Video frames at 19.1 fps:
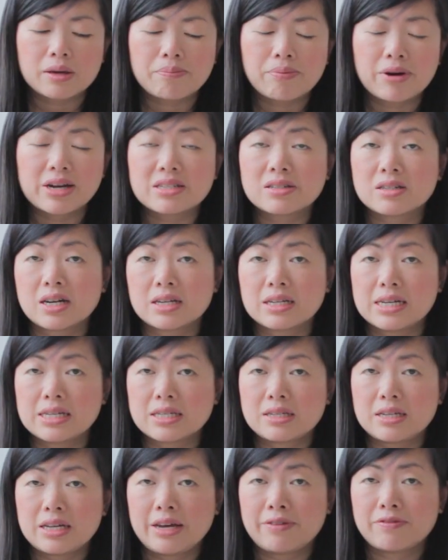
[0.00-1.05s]
the press stud
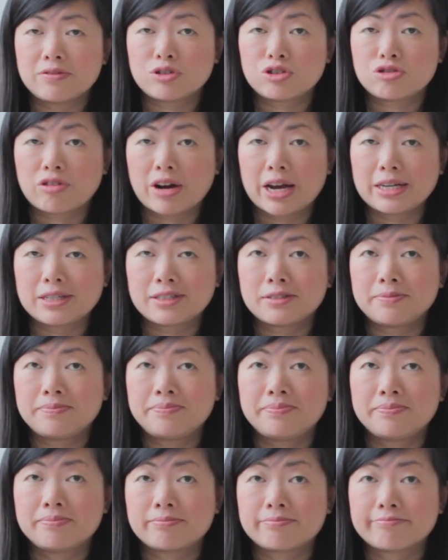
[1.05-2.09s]
isn't even straight.